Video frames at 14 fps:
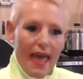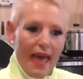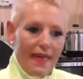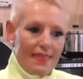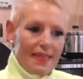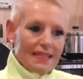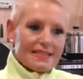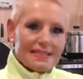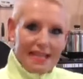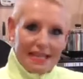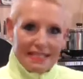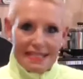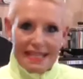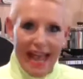and they're
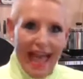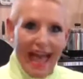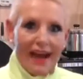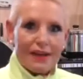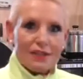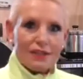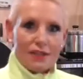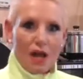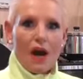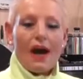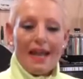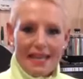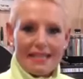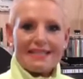sending out
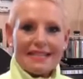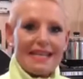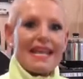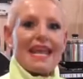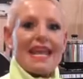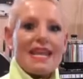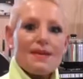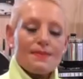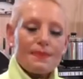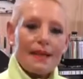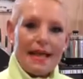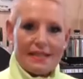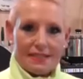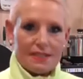diets and eating
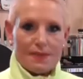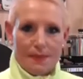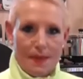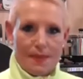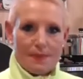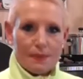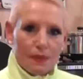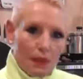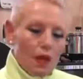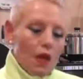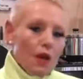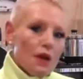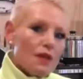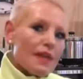plans to people
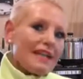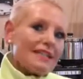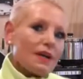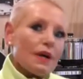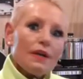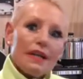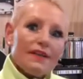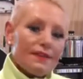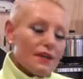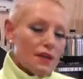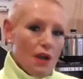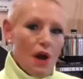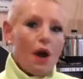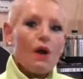who they don't
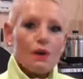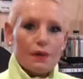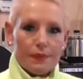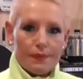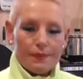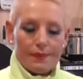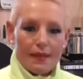even know.